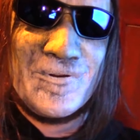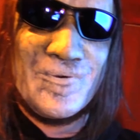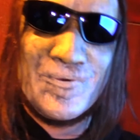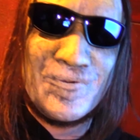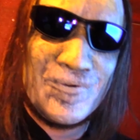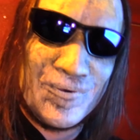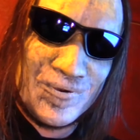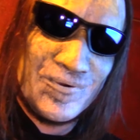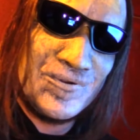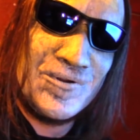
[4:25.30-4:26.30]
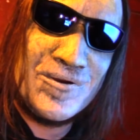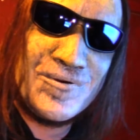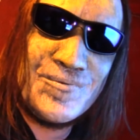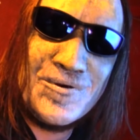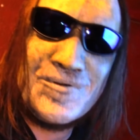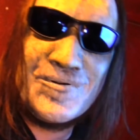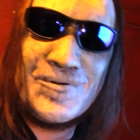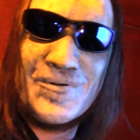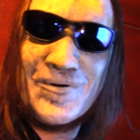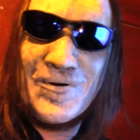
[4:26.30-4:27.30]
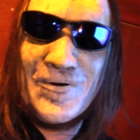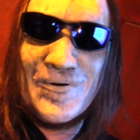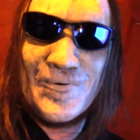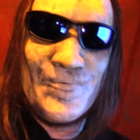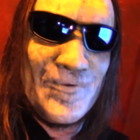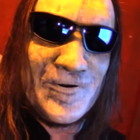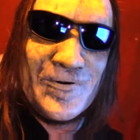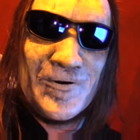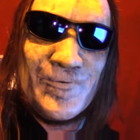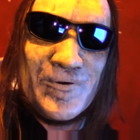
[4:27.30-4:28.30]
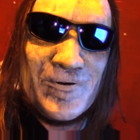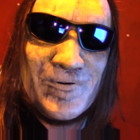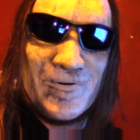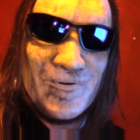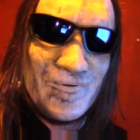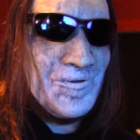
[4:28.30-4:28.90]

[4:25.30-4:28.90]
It was truly like a painting, a midnight painting.